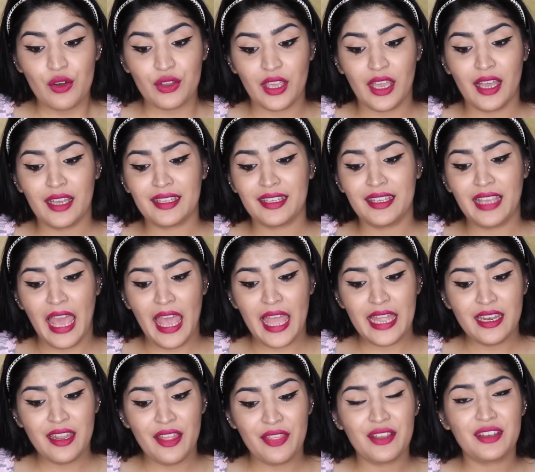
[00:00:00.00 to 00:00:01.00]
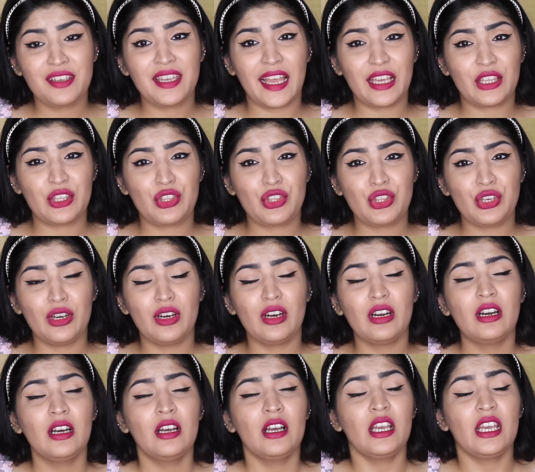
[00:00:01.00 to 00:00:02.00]
Okay, again, the
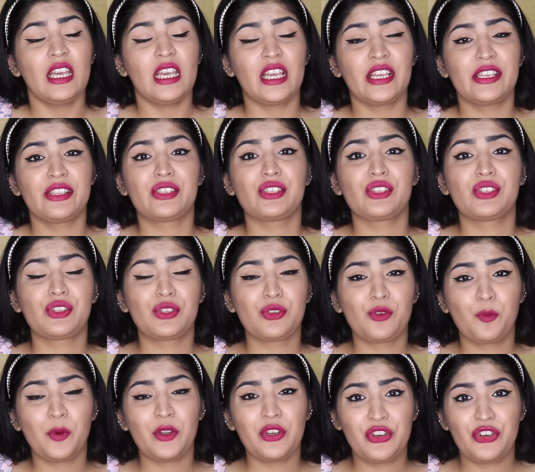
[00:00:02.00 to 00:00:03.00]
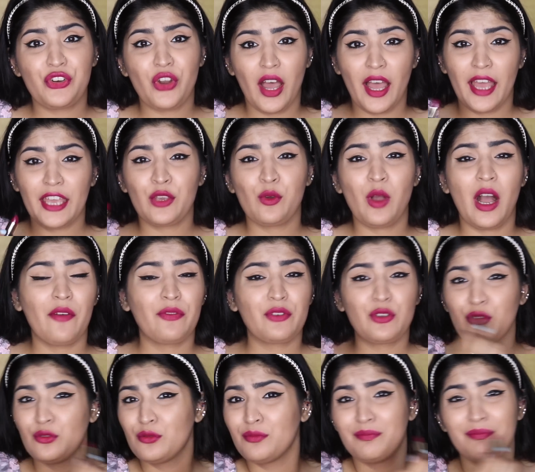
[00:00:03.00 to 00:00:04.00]
texture is super dry. You have
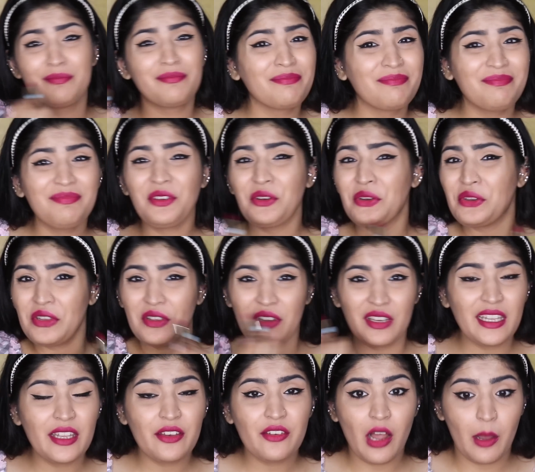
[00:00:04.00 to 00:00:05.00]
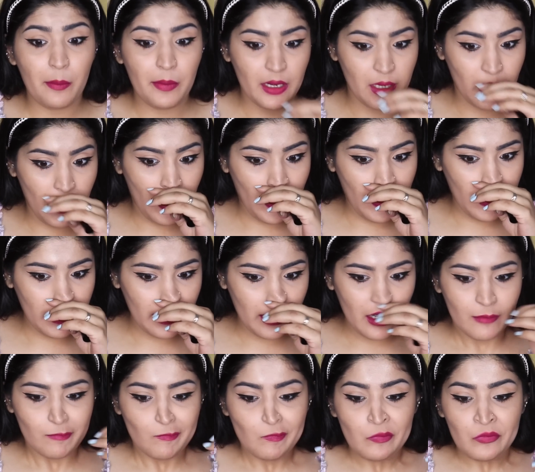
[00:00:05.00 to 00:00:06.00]
to really rub it
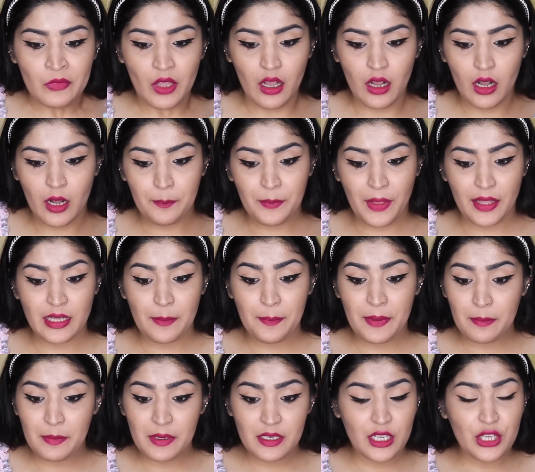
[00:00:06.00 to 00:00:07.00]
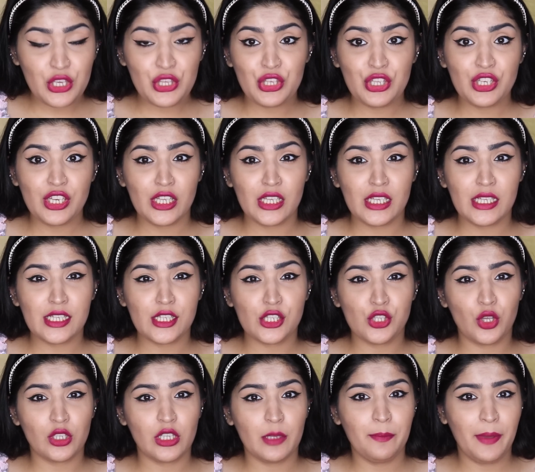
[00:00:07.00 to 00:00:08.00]
in, and the pigmentation is
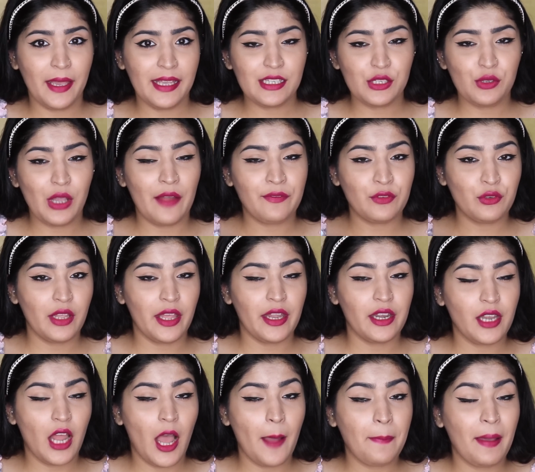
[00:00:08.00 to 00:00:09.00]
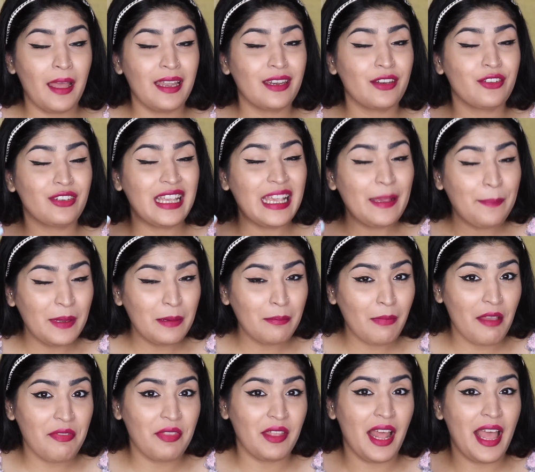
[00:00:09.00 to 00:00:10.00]
not the best. You have to layer it up, and keep in
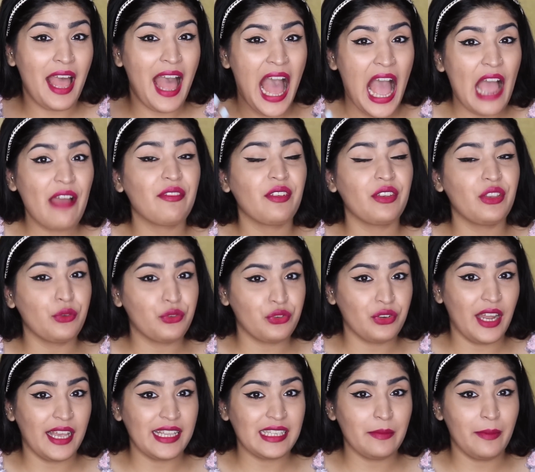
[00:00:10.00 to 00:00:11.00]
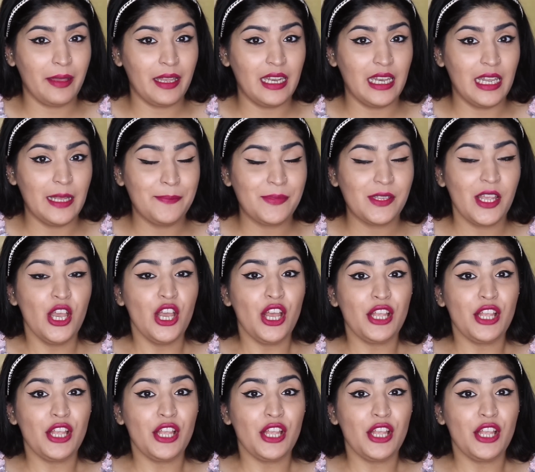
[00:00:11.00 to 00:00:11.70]
mind that I have neutralized my lips.